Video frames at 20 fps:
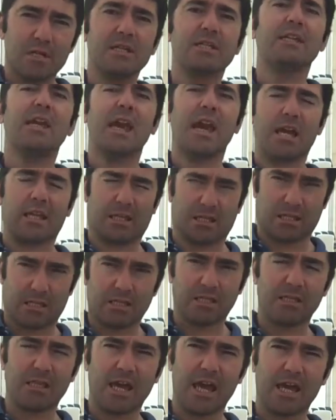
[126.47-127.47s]
Do you
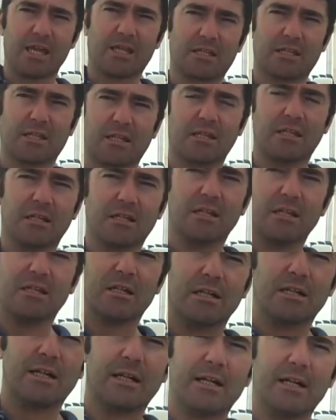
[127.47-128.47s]
actually give them
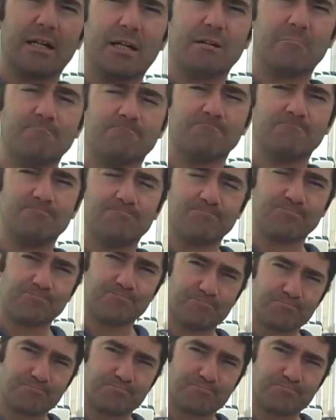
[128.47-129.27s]
a